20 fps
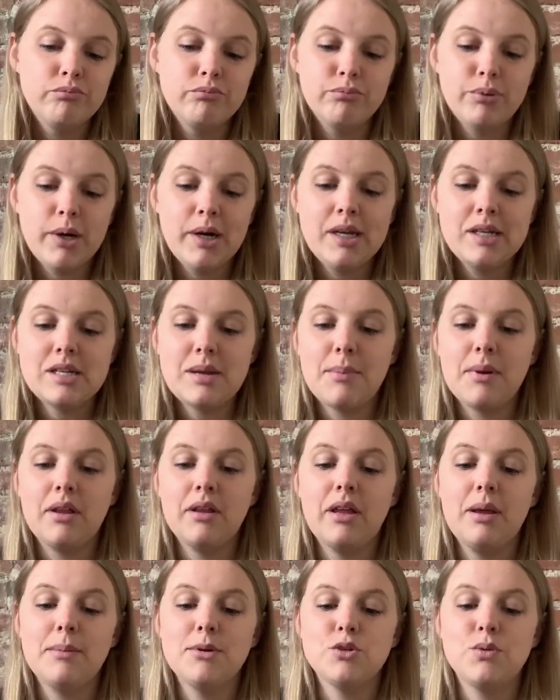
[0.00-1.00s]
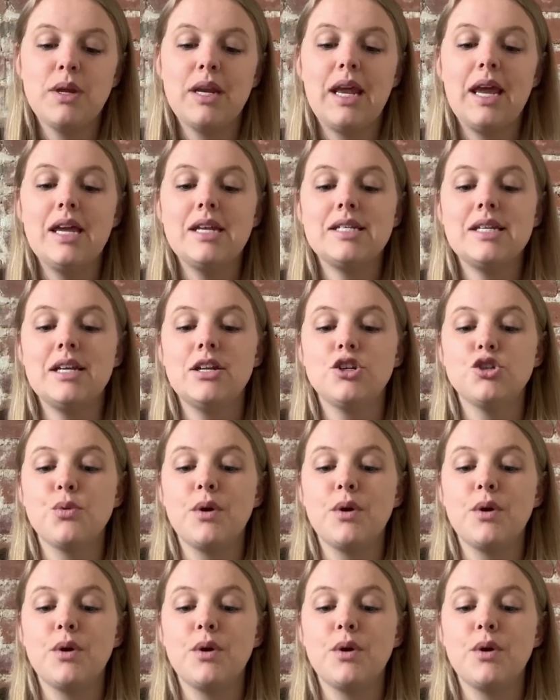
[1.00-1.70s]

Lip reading: pretty typically between $18 and